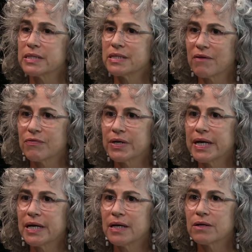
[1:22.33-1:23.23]

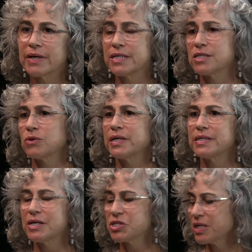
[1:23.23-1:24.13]
suffering, great yeah.
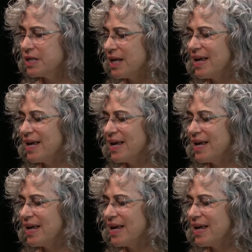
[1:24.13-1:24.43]
disorientation,